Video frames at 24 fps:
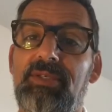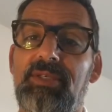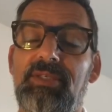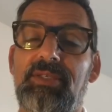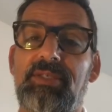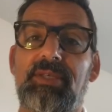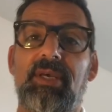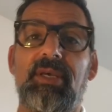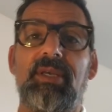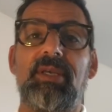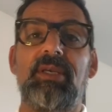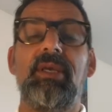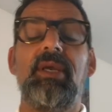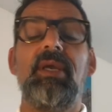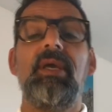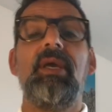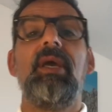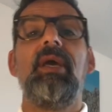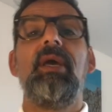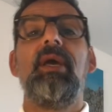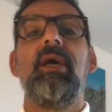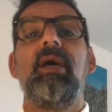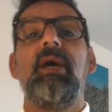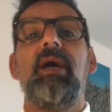I should say.
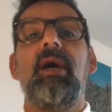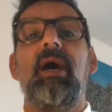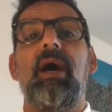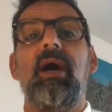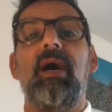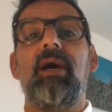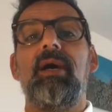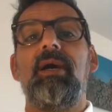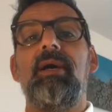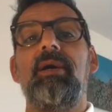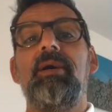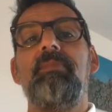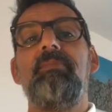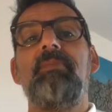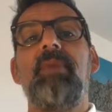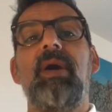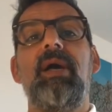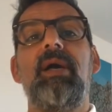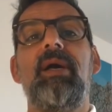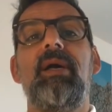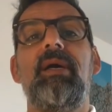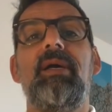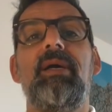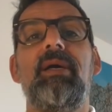I'm
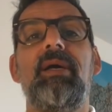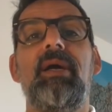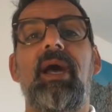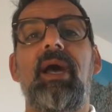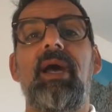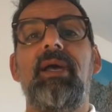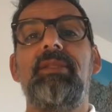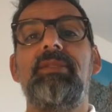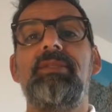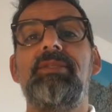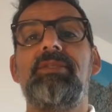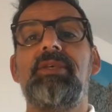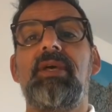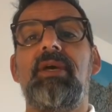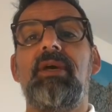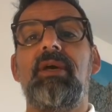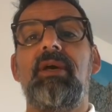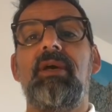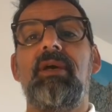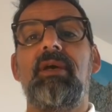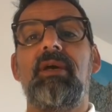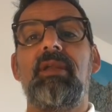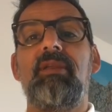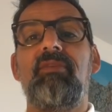going
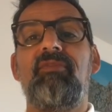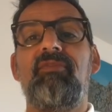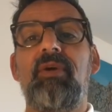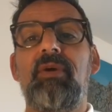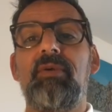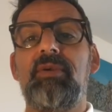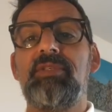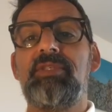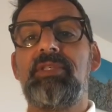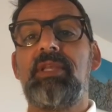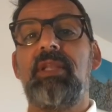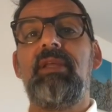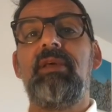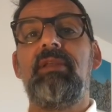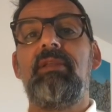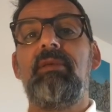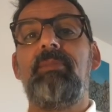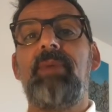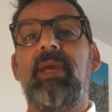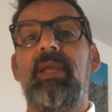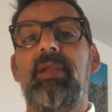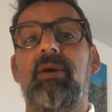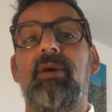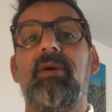to focus a little
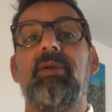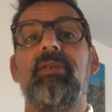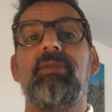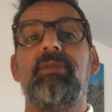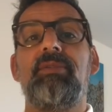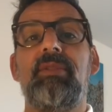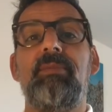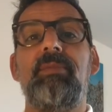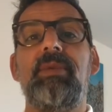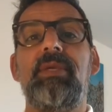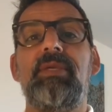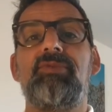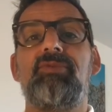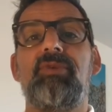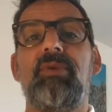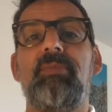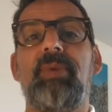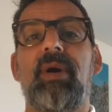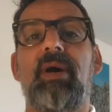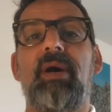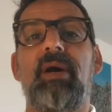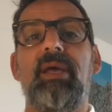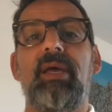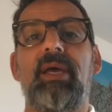bit on Dimitri
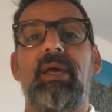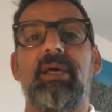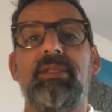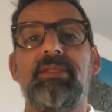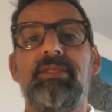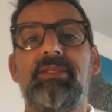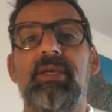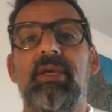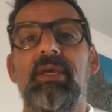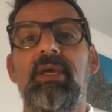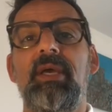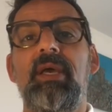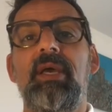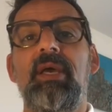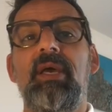Payet.